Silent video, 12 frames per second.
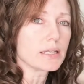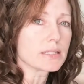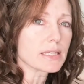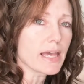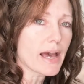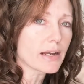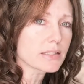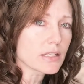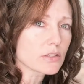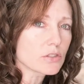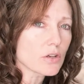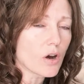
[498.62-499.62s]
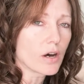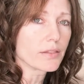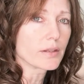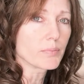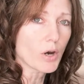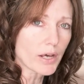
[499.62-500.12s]
easy access on
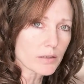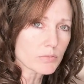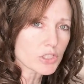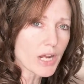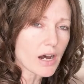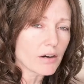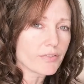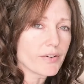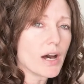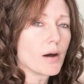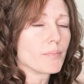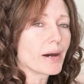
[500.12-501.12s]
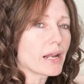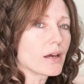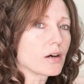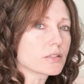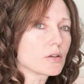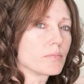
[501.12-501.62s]
the bottom shelf, but I
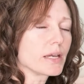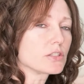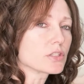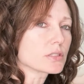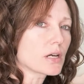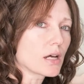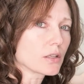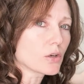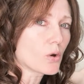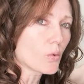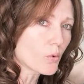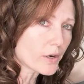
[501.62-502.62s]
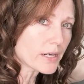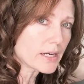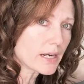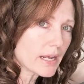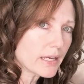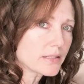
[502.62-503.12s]
also may just color
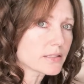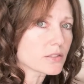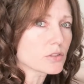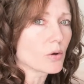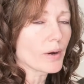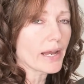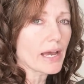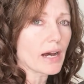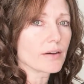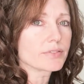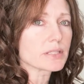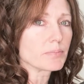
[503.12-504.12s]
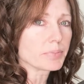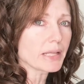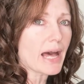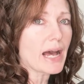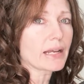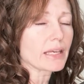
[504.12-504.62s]
coordinate. So I have some
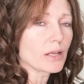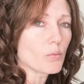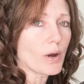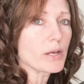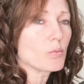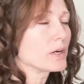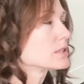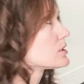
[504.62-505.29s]
black and white ones,